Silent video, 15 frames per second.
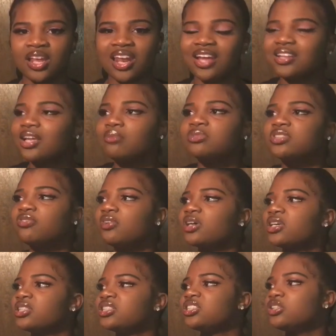Like, that was
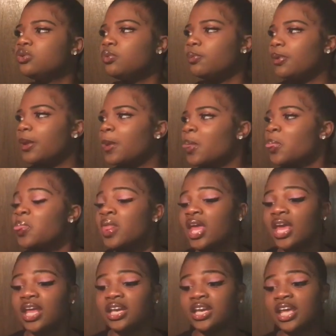fucking stupid.
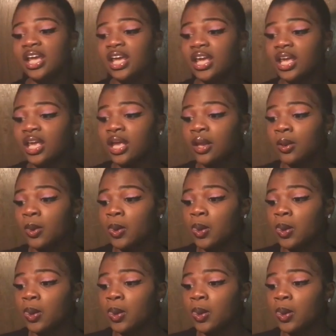And then